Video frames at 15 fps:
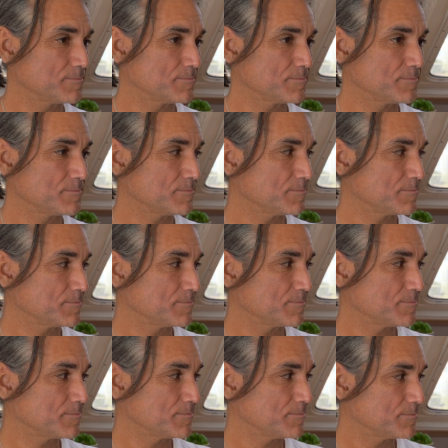
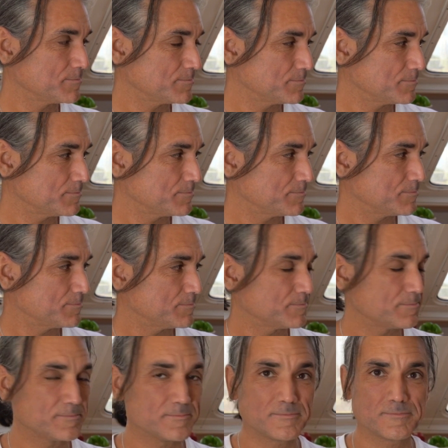
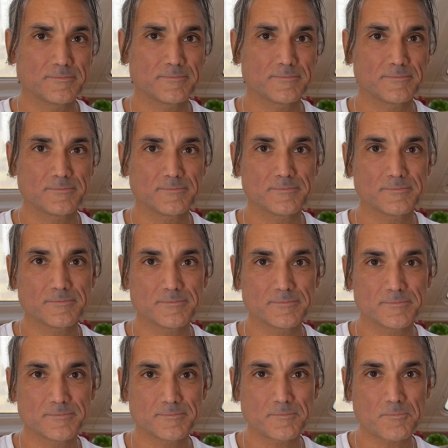
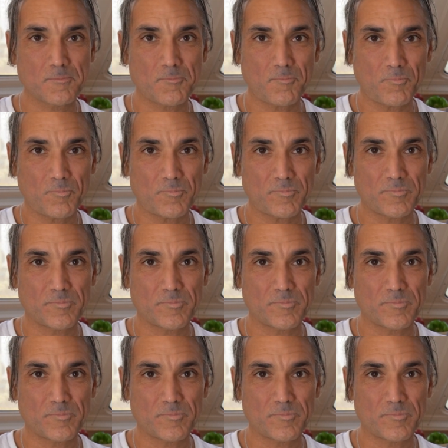(not speaking)